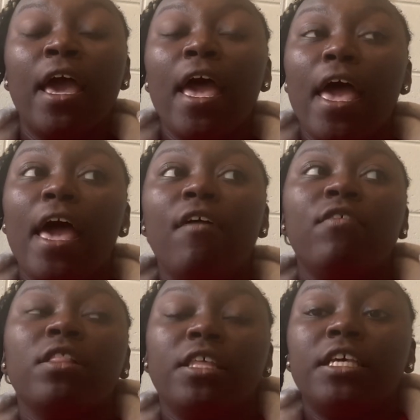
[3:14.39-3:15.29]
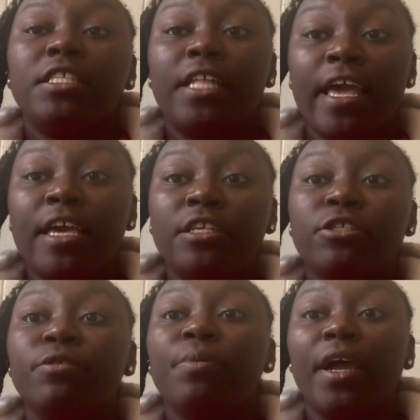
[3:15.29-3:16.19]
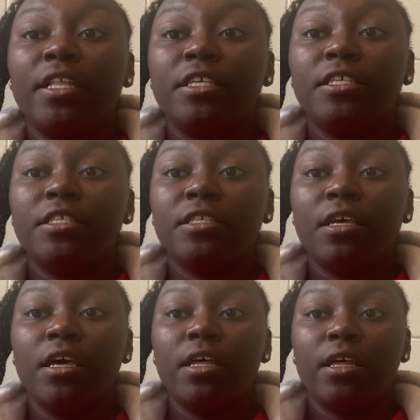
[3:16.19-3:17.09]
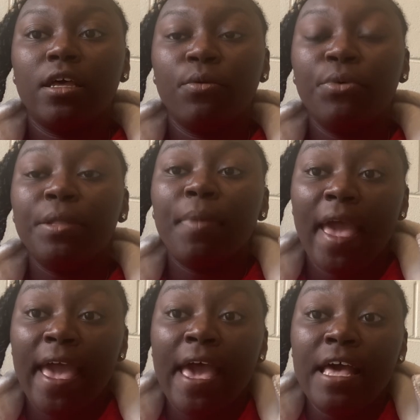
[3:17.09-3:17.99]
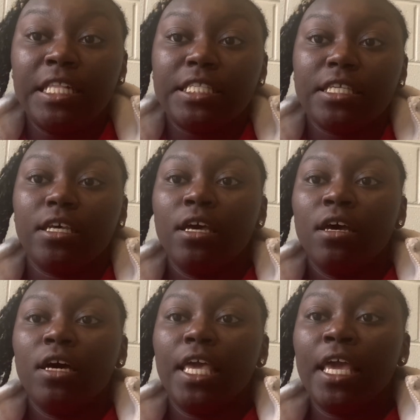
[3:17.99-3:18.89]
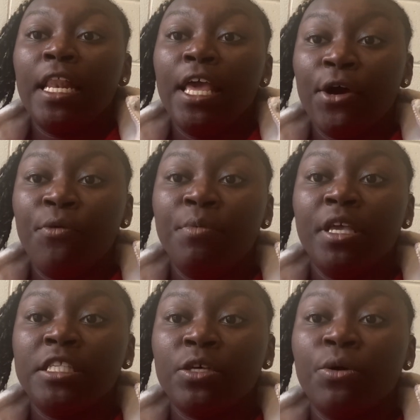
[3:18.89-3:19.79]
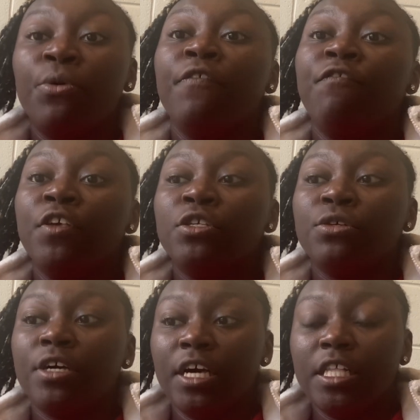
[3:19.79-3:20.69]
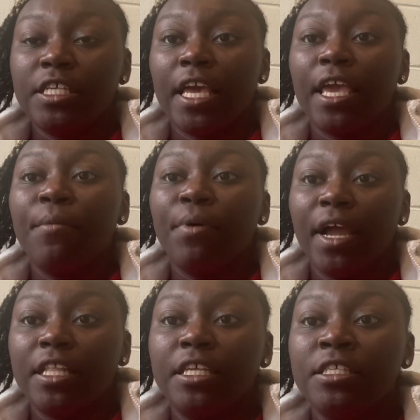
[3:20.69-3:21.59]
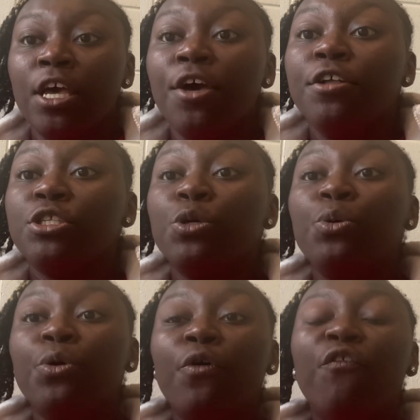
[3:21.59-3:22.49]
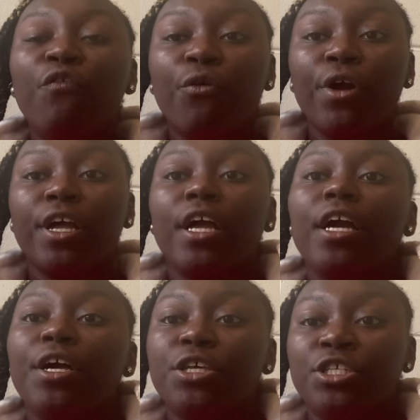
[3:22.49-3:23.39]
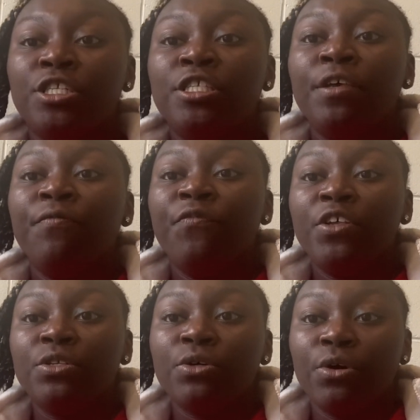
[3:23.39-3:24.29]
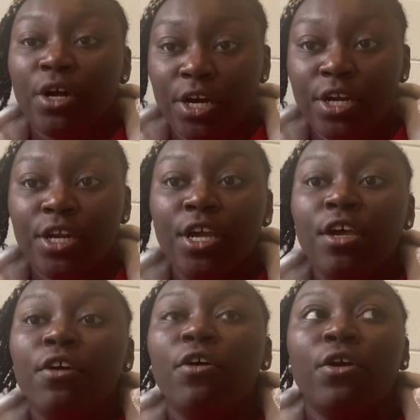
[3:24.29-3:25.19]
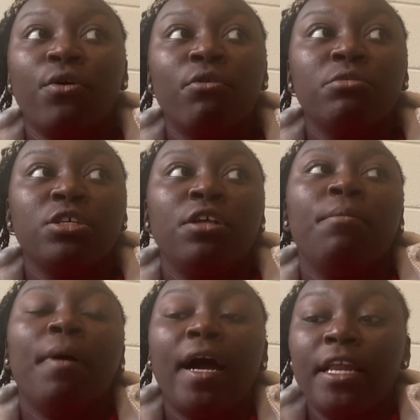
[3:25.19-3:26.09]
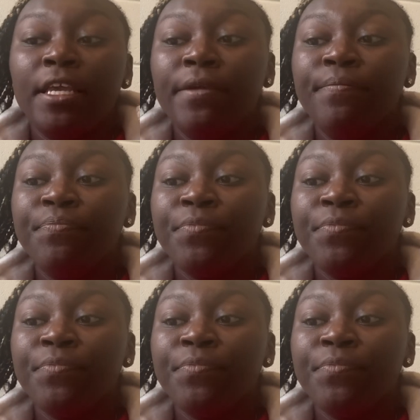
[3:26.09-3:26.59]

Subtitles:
having less days to practice with pads and helmets when physical contact and practice to avoid concussions and physical hurt and harm to their body.